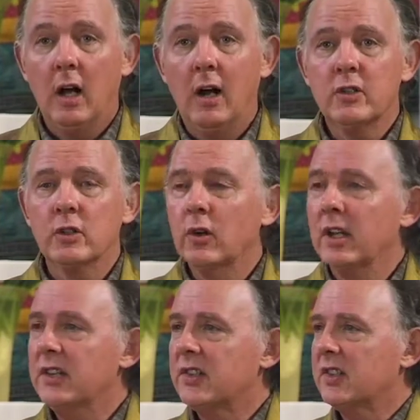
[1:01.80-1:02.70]
After all,
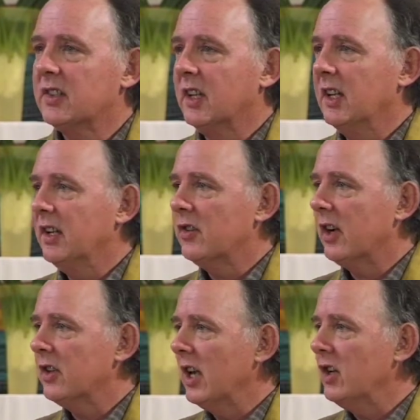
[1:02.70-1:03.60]
his, uh, his
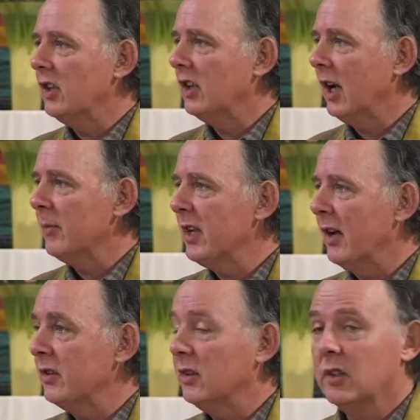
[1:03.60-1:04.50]
translation comes
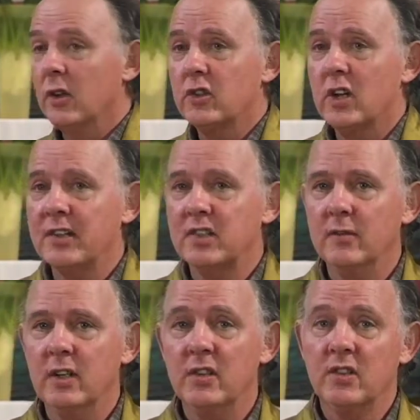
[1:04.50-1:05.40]
out not just
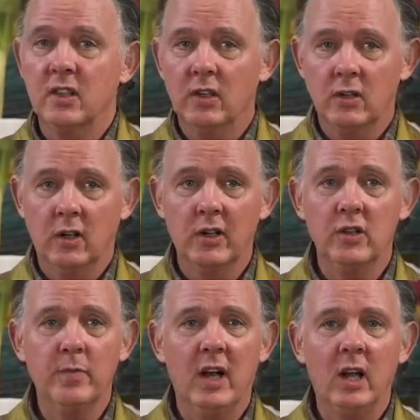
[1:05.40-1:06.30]
of his knowledge
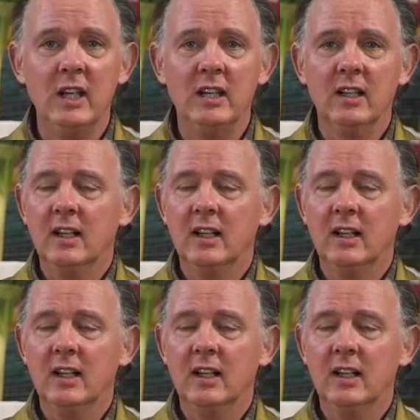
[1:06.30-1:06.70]
of Pali,